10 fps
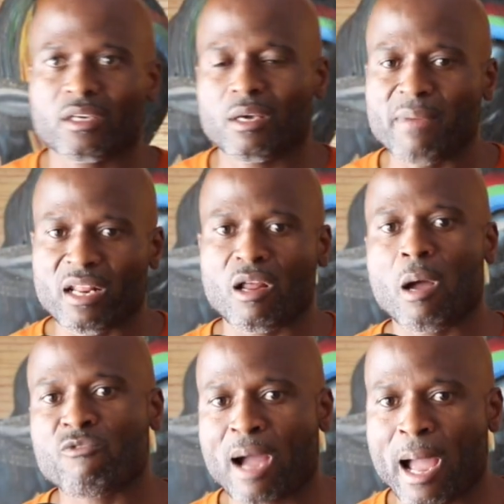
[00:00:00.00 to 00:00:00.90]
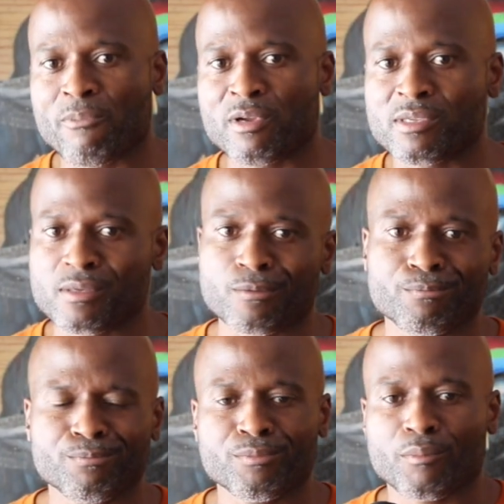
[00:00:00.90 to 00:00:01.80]
committed armed robberies,
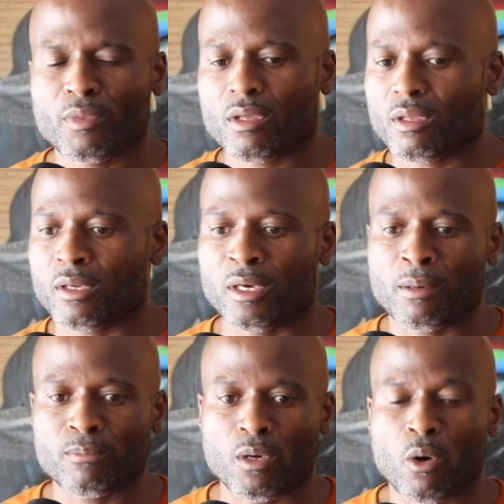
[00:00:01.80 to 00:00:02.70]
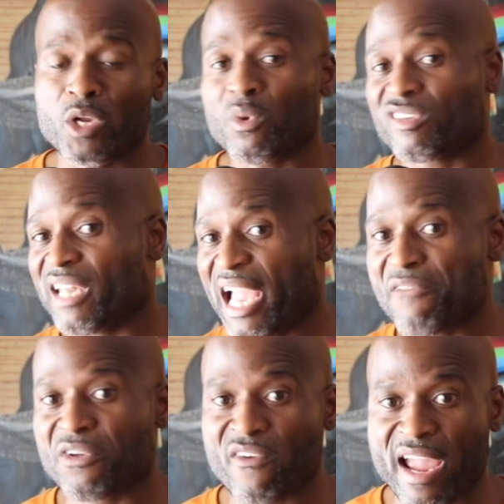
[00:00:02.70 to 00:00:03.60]
only went to the
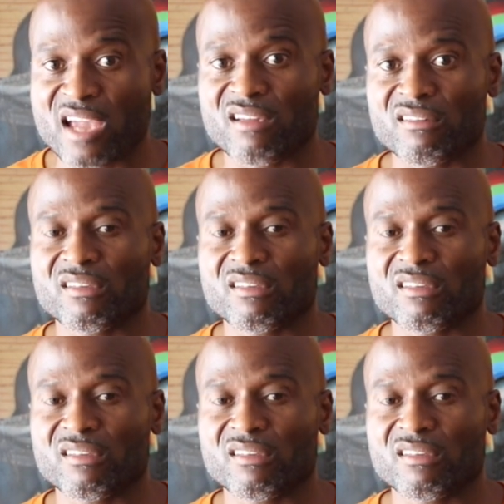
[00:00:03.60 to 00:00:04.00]
8th grade.